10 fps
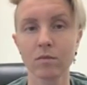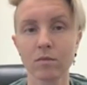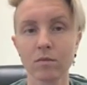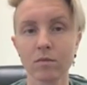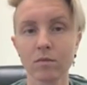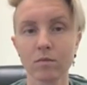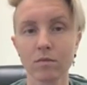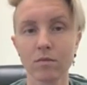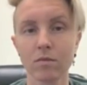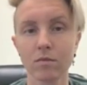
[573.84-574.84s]

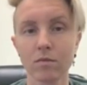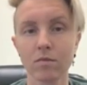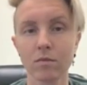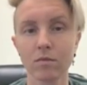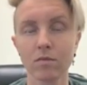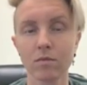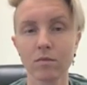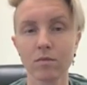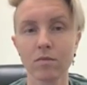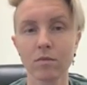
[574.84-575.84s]

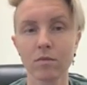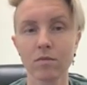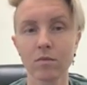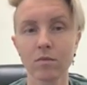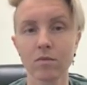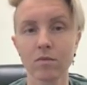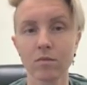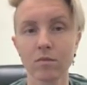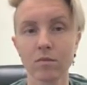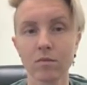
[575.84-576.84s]

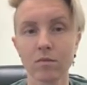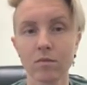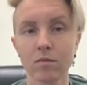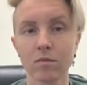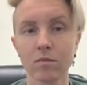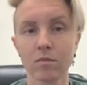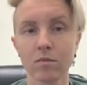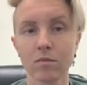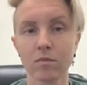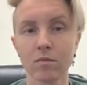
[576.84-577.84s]

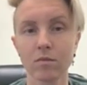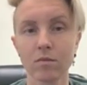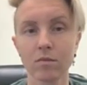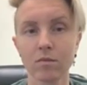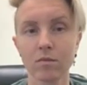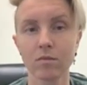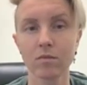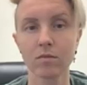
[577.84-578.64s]
No words are spoken by the person on screen.